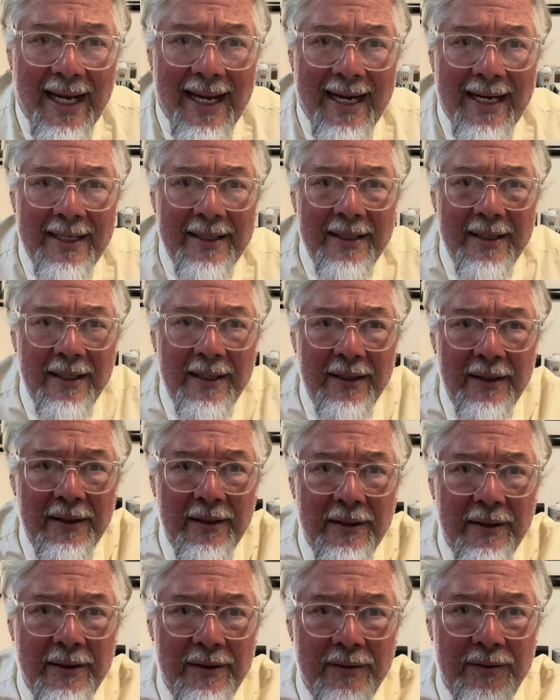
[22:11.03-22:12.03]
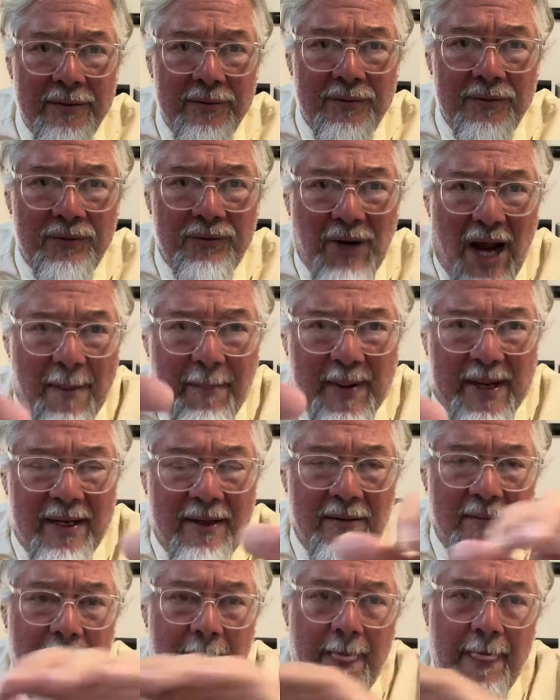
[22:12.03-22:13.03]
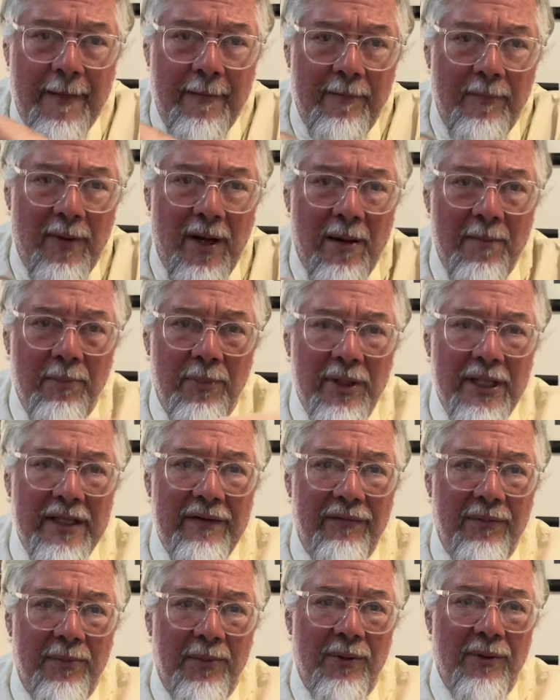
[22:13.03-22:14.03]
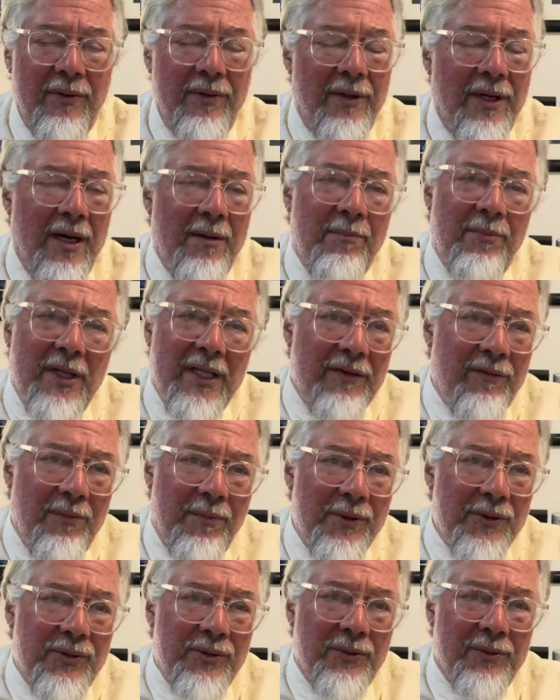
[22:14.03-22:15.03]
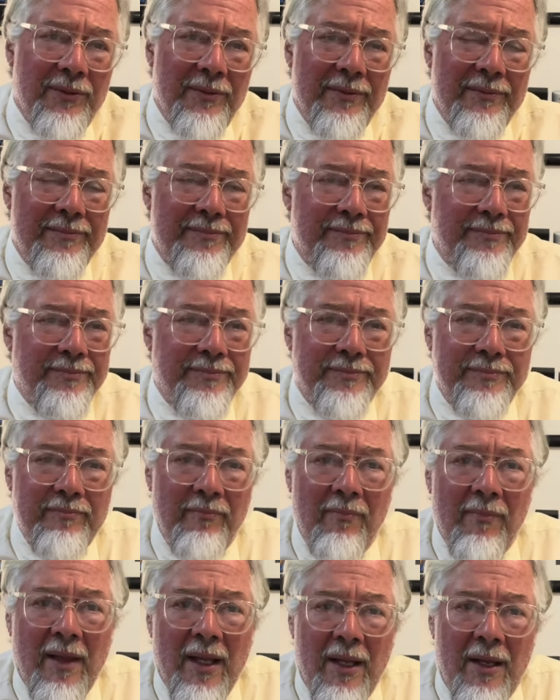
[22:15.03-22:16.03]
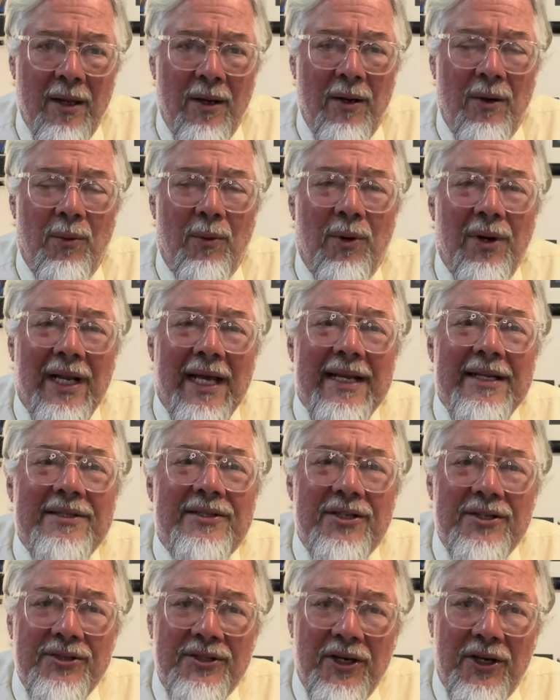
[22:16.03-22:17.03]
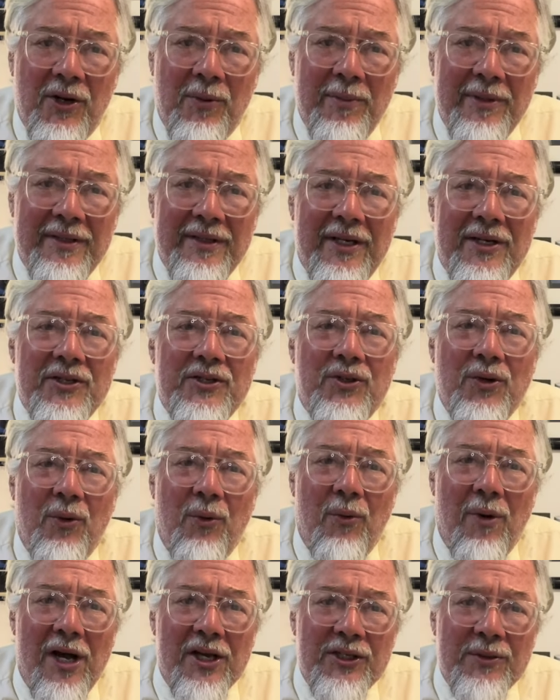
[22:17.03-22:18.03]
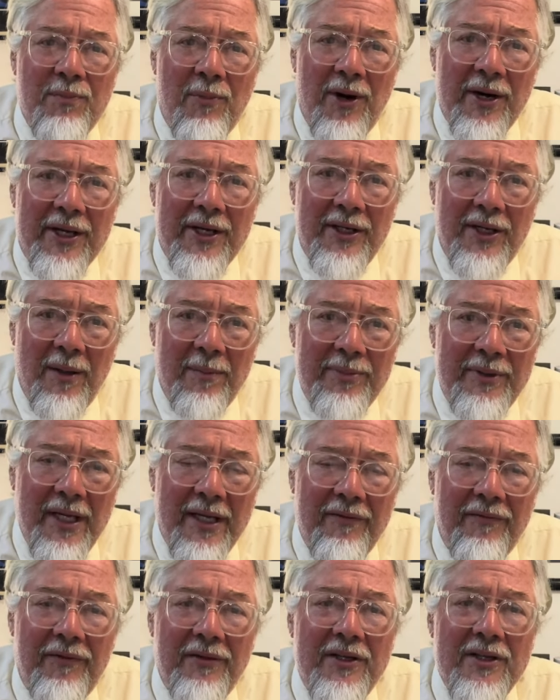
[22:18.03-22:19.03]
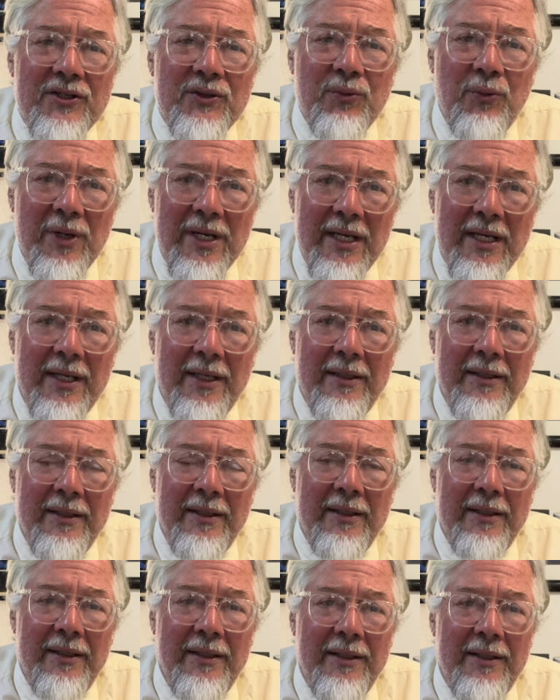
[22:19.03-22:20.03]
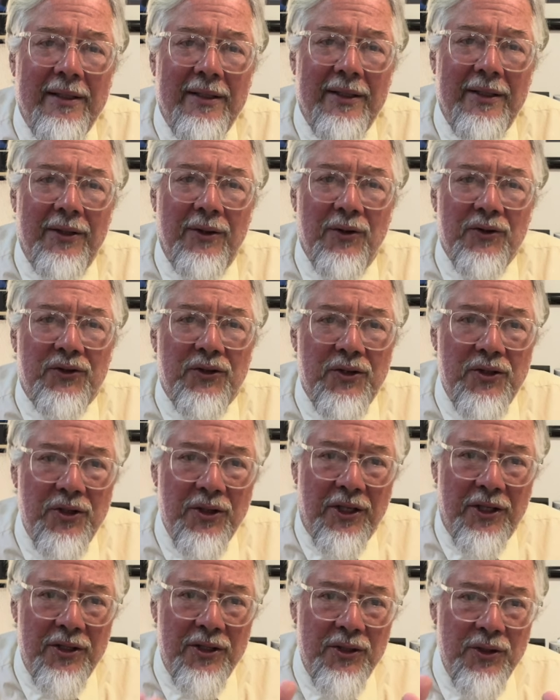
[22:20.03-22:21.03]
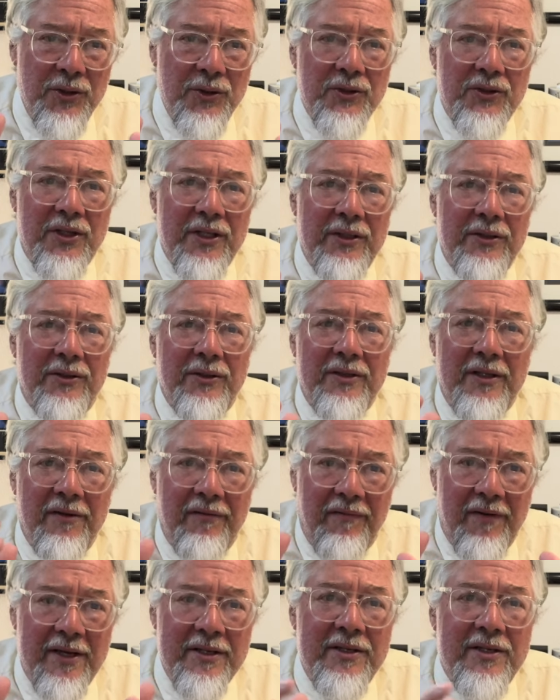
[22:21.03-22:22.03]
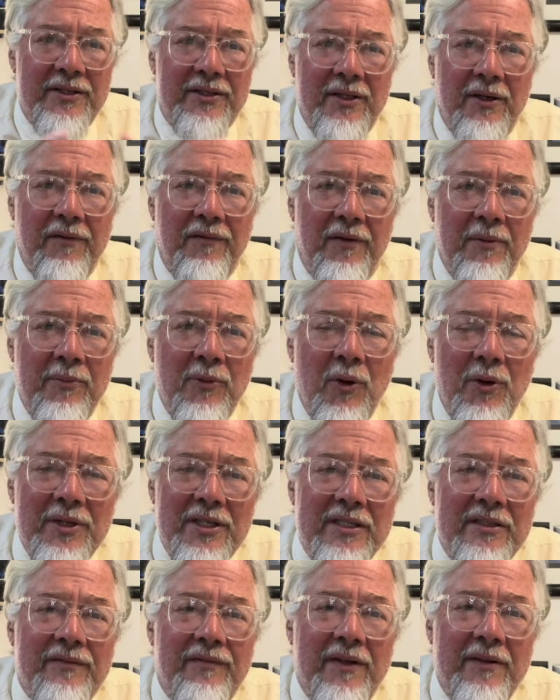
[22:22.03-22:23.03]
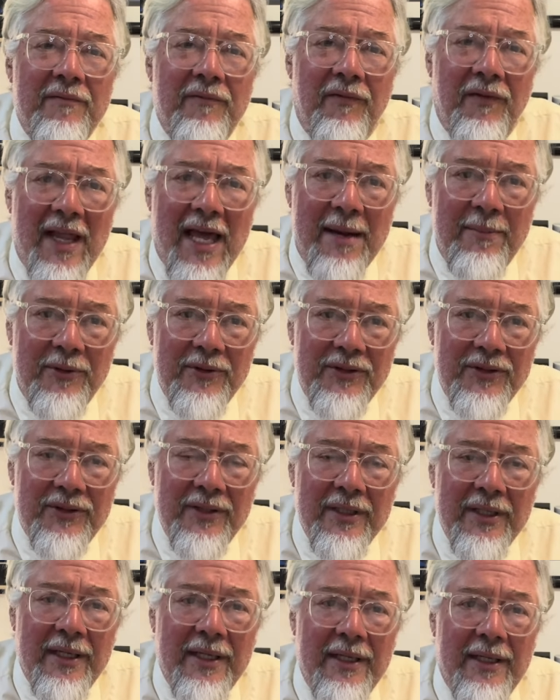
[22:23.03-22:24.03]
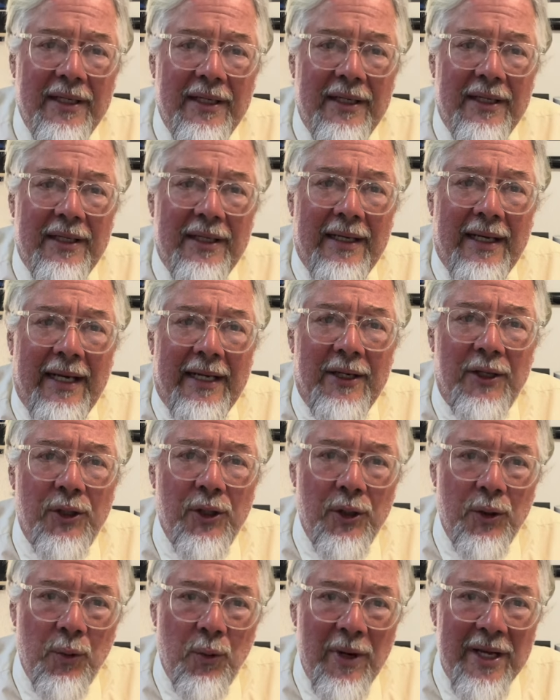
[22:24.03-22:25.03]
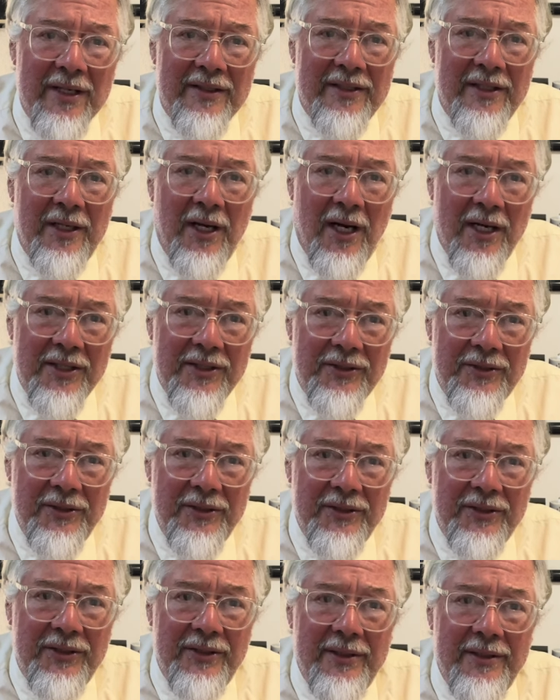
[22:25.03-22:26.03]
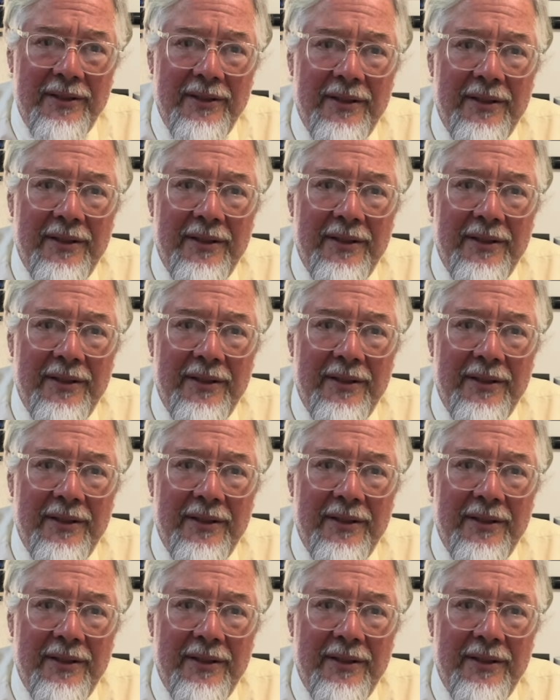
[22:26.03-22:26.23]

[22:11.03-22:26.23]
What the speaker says: And bam! Unbelievable. Unbelievable true. Well, ladies and gentlemen, there's your watch market update for this week. You know, so you can use it to defend yourself from all these flim-flammers and hoodwinks and hucksters